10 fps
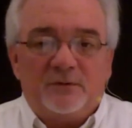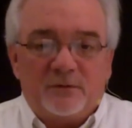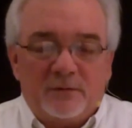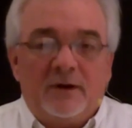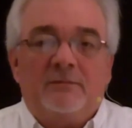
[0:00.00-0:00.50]

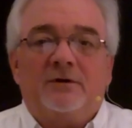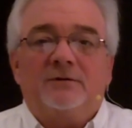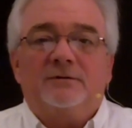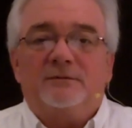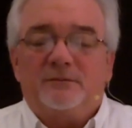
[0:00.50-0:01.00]
Remember,
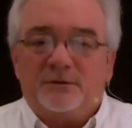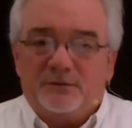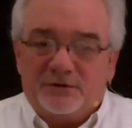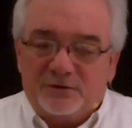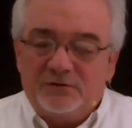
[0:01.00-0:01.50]

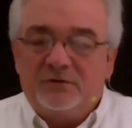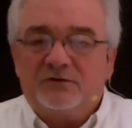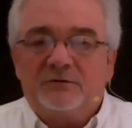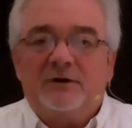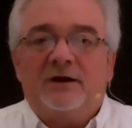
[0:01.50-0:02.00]
the 2
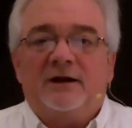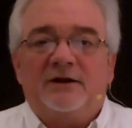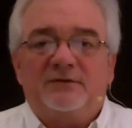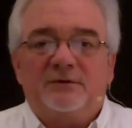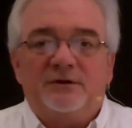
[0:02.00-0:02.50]
tools that we had
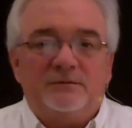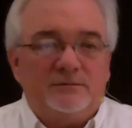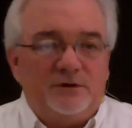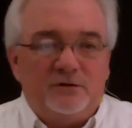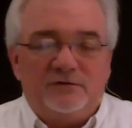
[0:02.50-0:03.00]
last week,
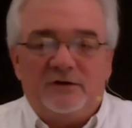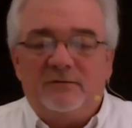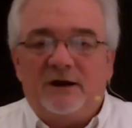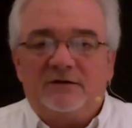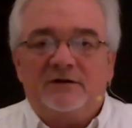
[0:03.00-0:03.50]
use
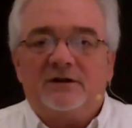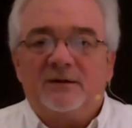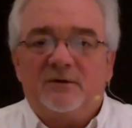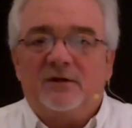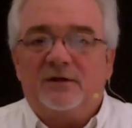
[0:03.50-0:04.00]
feedback to
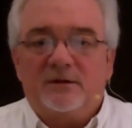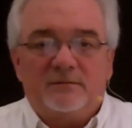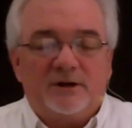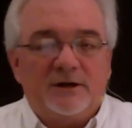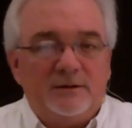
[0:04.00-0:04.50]
claim rather
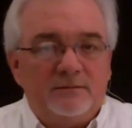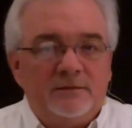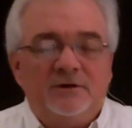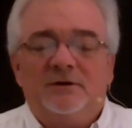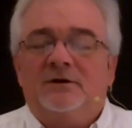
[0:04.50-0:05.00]
than
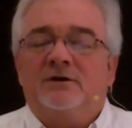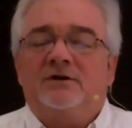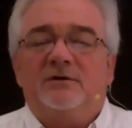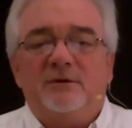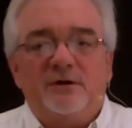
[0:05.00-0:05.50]
blame,
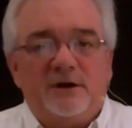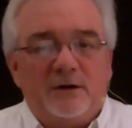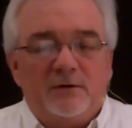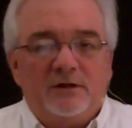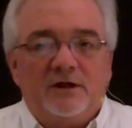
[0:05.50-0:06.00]

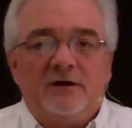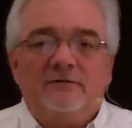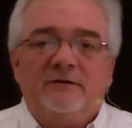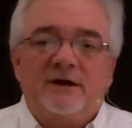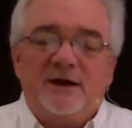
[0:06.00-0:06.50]
communicate with
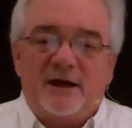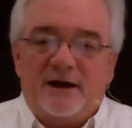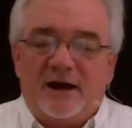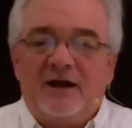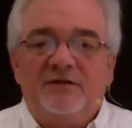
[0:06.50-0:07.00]
love,
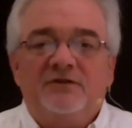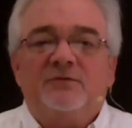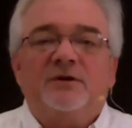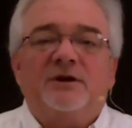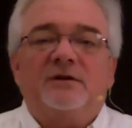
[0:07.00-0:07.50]
and add this
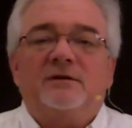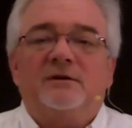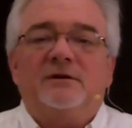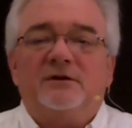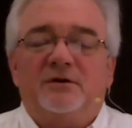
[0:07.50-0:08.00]
one in,
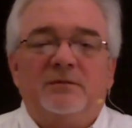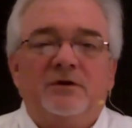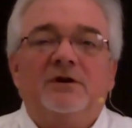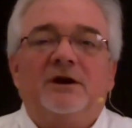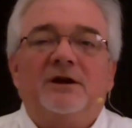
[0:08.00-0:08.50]

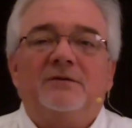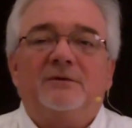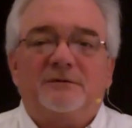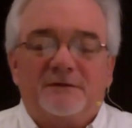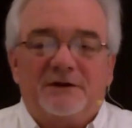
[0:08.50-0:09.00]
communicate
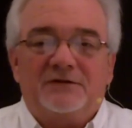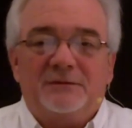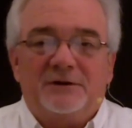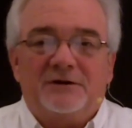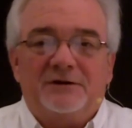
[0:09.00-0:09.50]
with
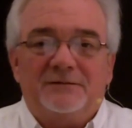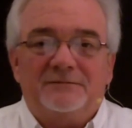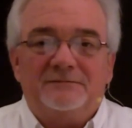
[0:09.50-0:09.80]
flexibility.